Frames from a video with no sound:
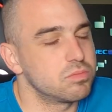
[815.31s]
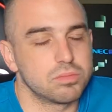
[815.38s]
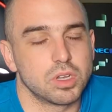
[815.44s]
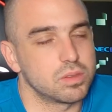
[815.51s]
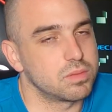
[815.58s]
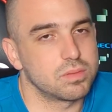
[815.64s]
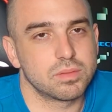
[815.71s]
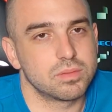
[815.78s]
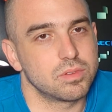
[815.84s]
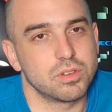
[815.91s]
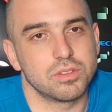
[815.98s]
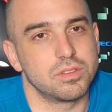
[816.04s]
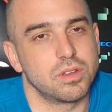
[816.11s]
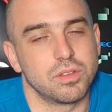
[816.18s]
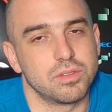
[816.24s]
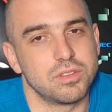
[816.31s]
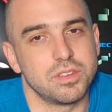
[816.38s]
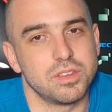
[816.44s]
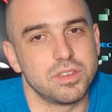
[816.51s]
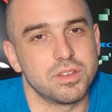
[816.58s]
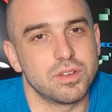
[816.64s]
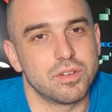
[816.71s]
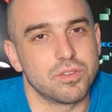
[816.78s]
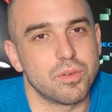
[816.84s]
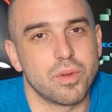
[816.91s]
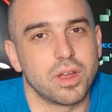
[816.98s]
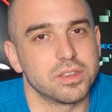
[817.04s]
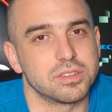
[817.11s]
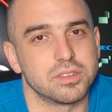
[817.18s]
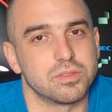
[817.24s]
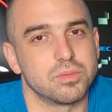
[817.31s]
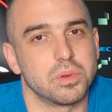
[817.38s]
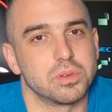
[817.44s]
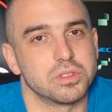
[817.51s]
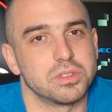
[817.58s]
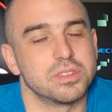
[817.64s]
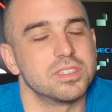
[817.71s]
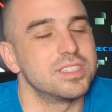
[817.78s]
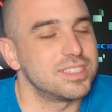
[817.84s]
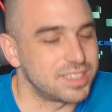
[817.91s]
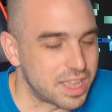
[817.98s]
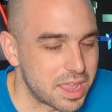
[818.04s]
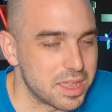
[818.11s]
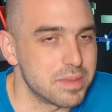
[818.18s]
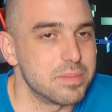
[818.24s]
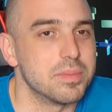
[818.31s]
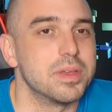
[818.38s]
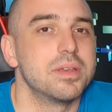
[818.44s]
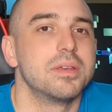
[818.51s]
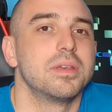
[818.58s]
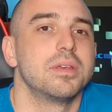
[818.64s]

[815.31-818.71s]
But on the otherwise it was the same.